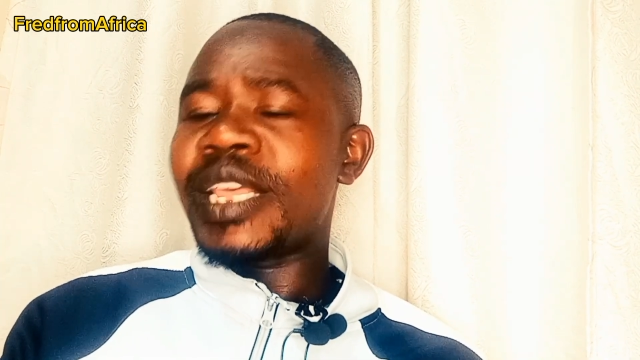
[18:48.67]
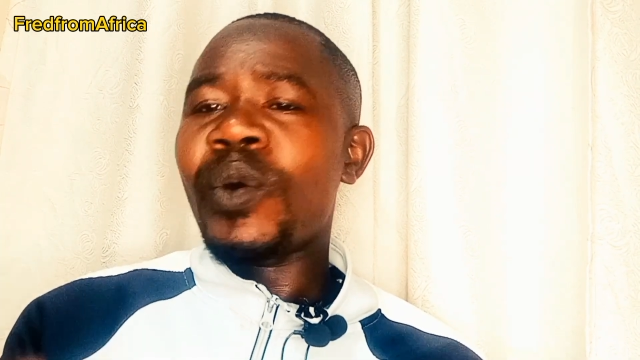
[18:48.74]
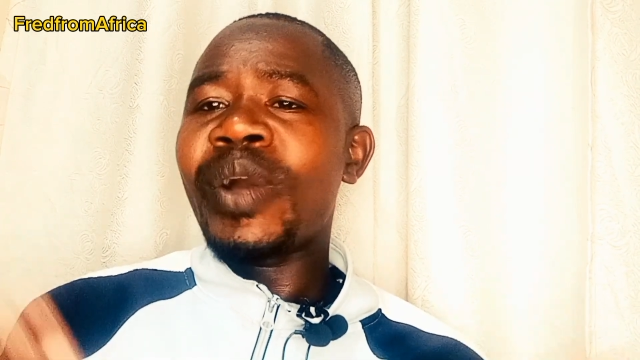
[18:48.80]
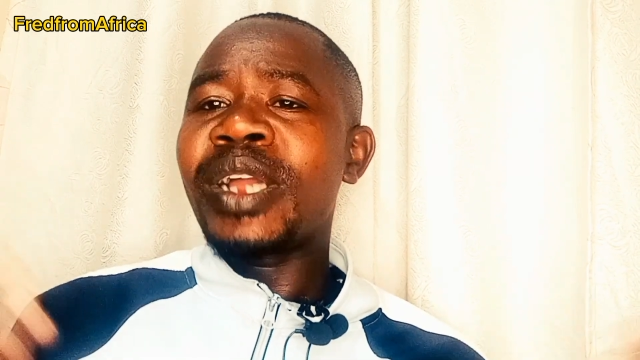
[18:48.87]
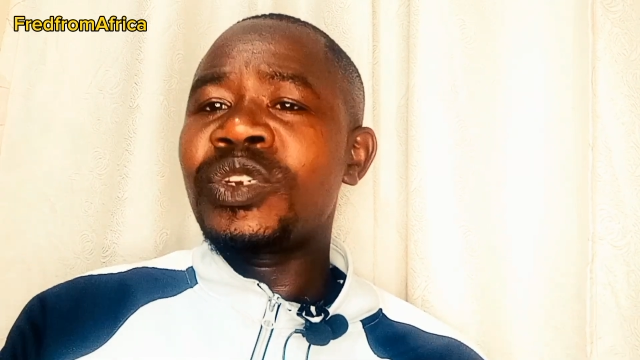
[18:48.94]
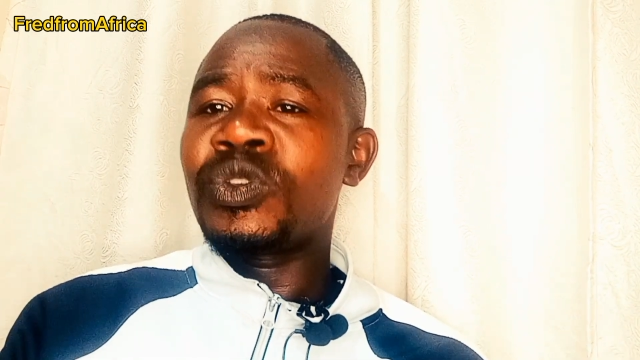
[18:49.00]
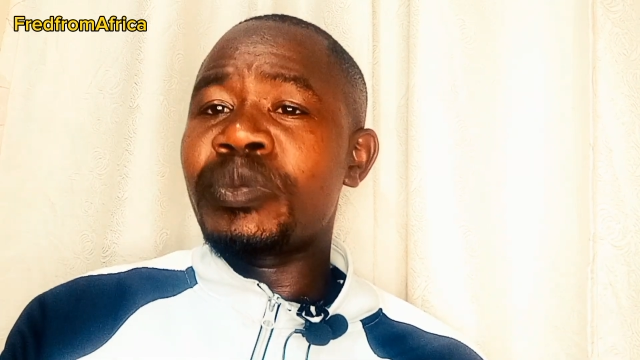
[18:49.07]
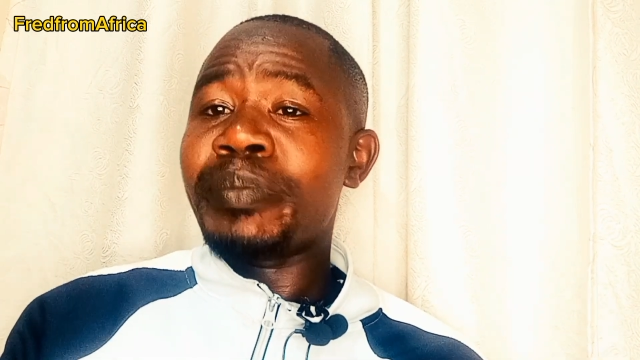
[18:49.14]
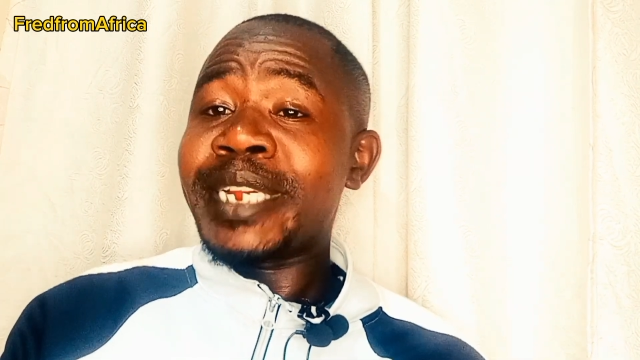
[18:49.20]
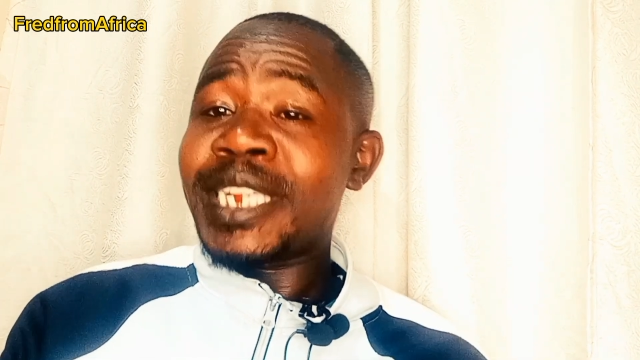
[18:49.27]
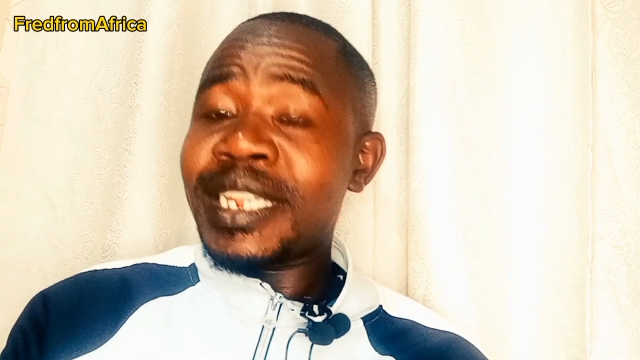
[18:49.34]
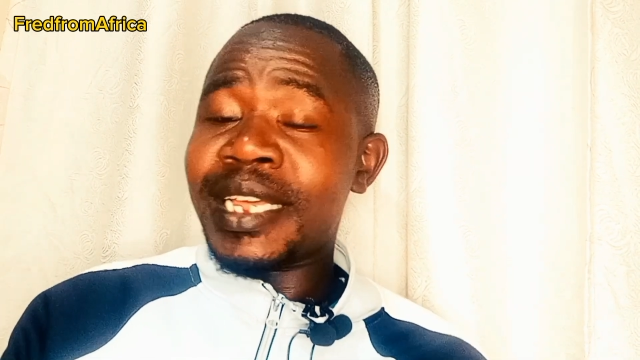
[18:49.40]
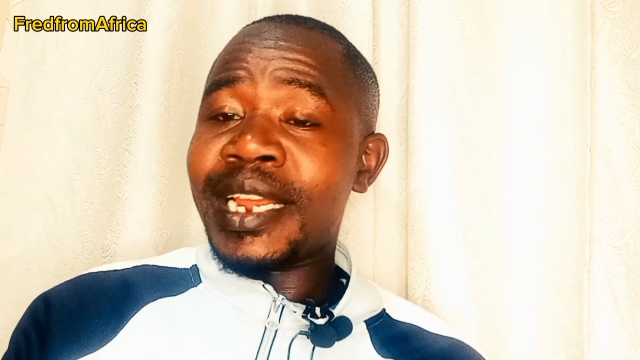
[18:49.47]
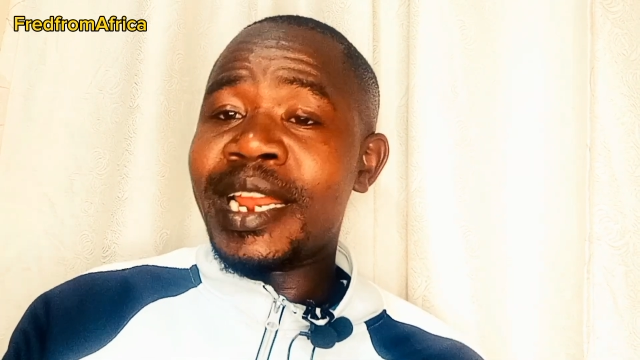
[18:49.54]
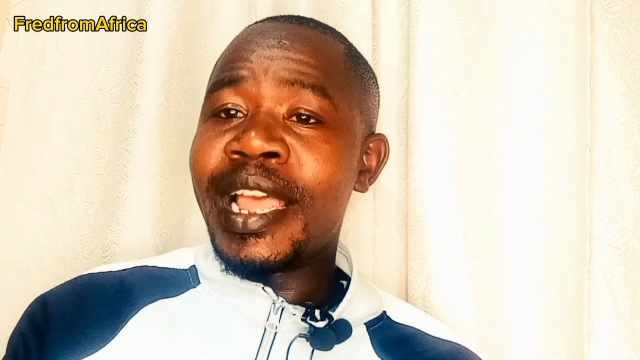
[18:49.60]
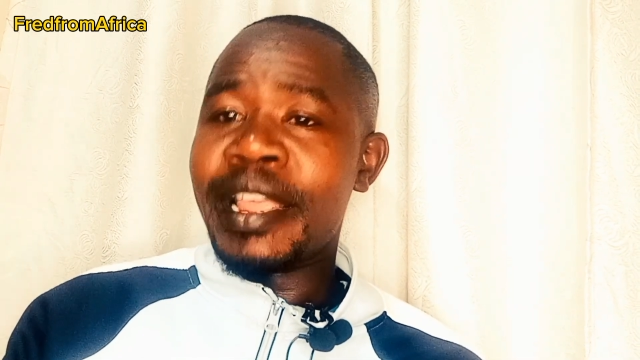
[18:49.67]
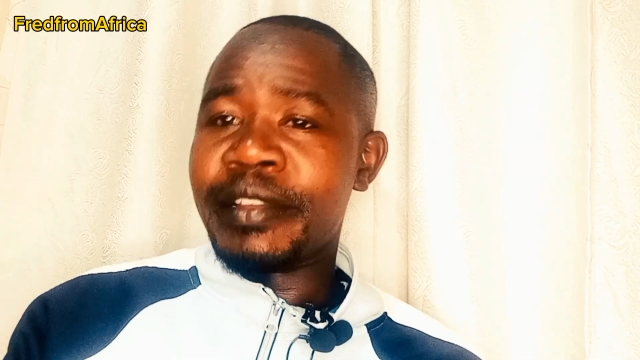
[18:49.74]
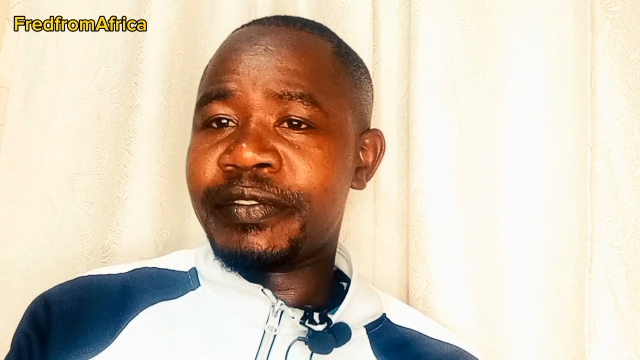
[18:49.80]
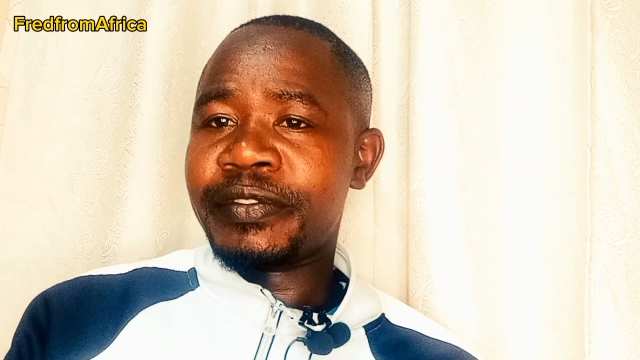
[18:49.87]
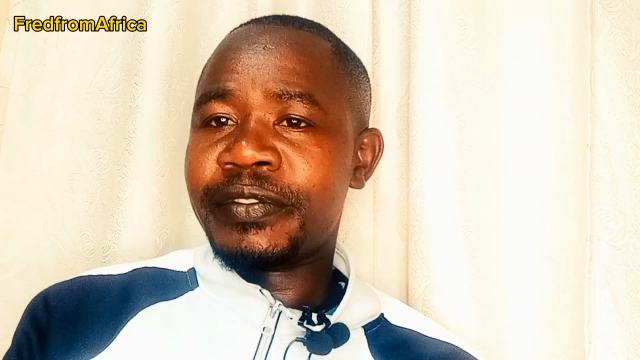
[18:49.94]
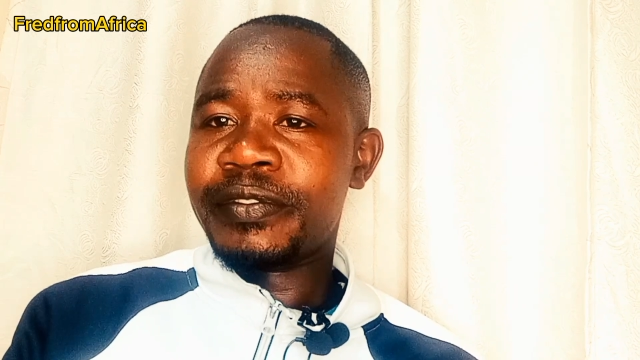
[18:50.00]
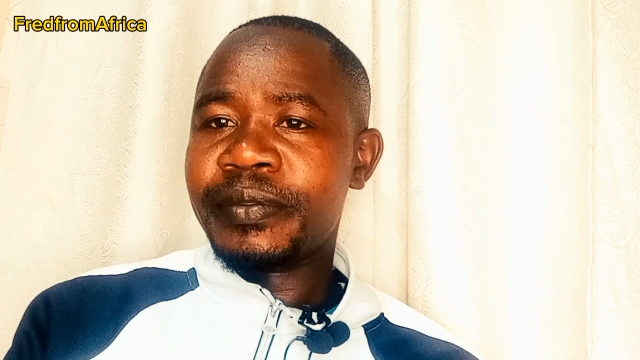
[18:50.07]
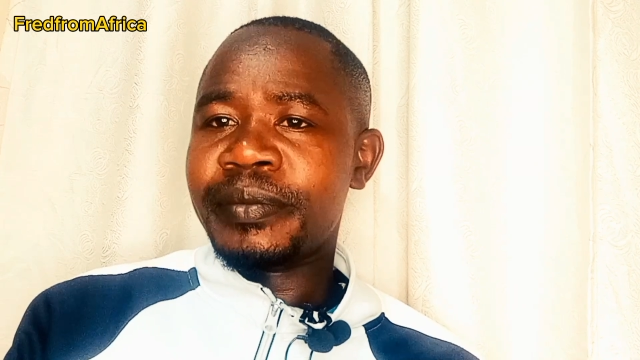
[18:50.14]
want to better their life.